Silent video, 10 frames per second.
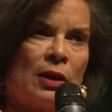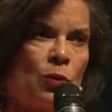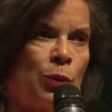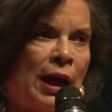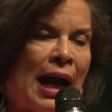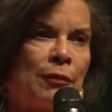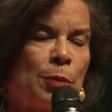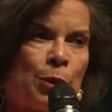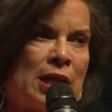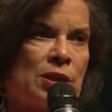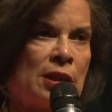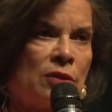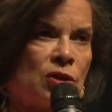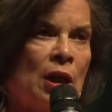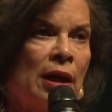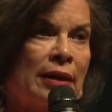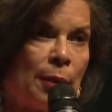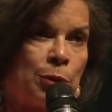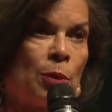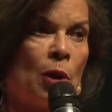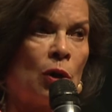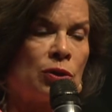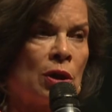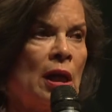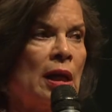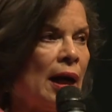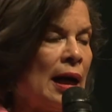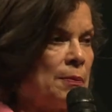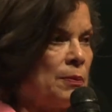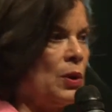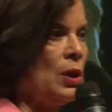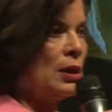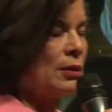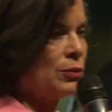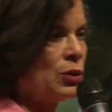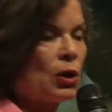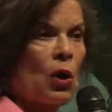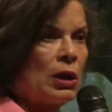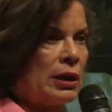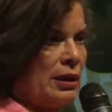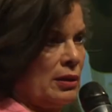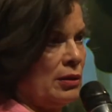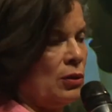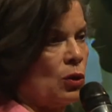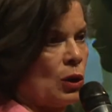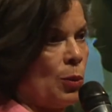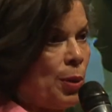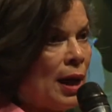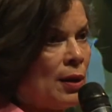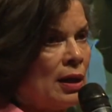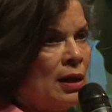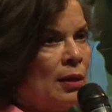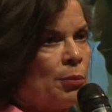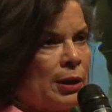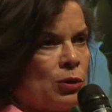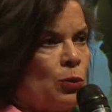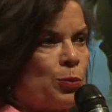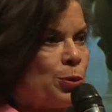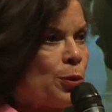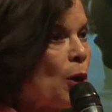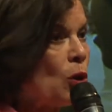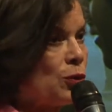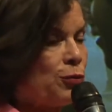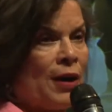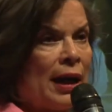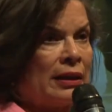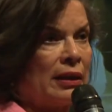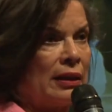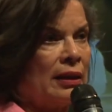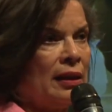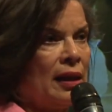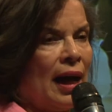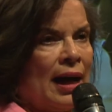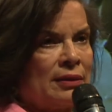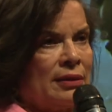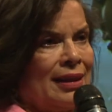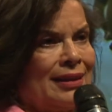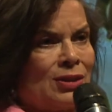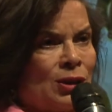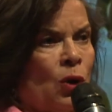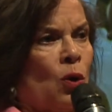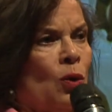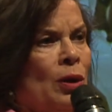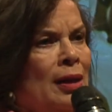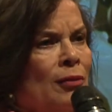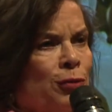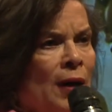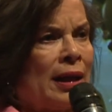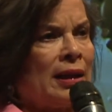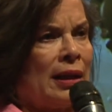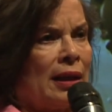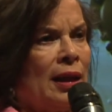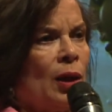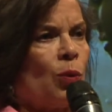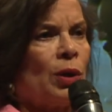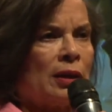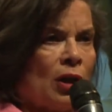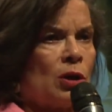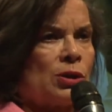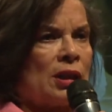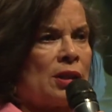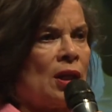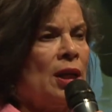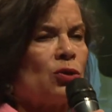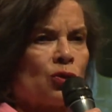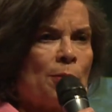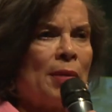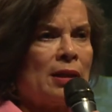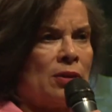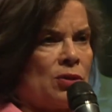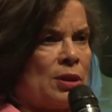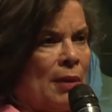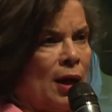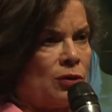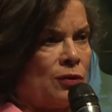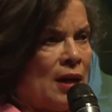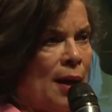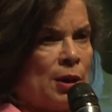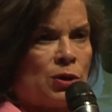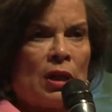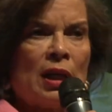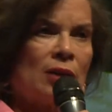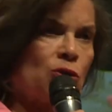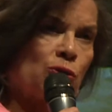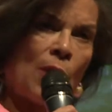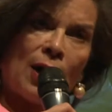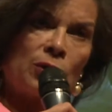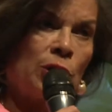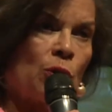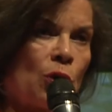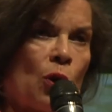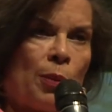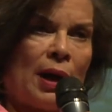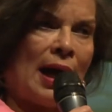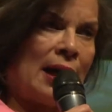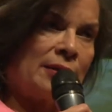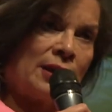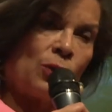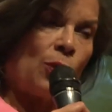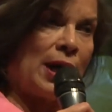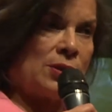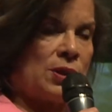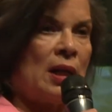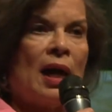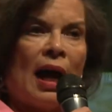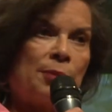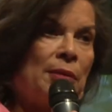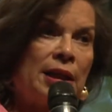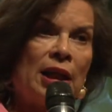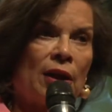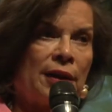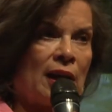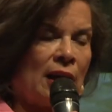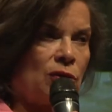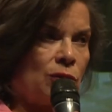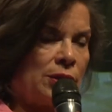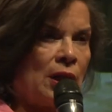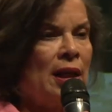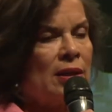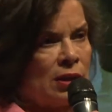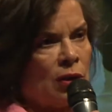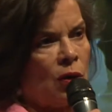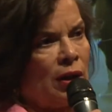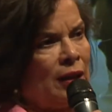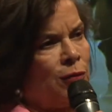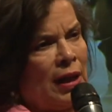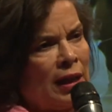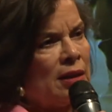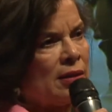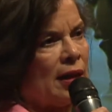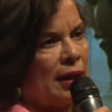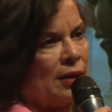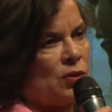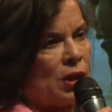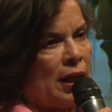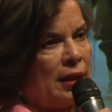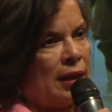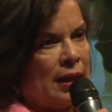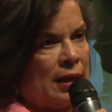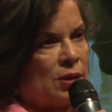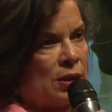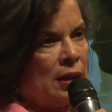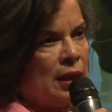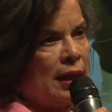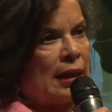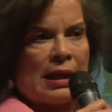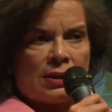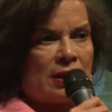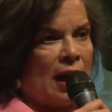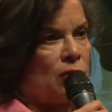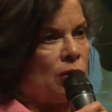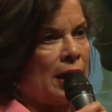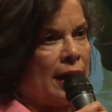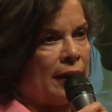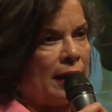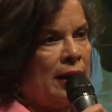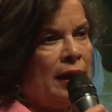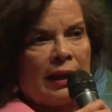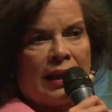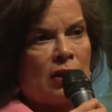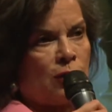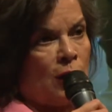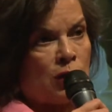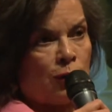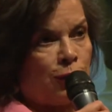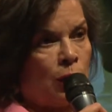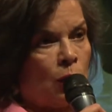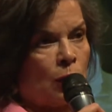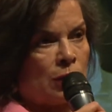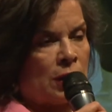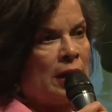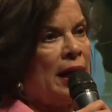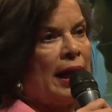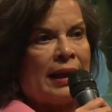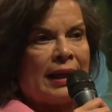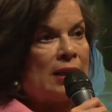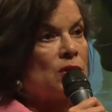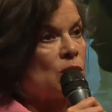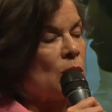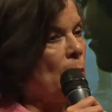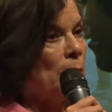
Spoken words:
We have a president that promotes not only nuclear power, but to promote fracking. And so fracking will cause us tremendous amount of damage throughout Europe and the US and many other countries. So if anything I can say is, let's stand together against fossil fuels, against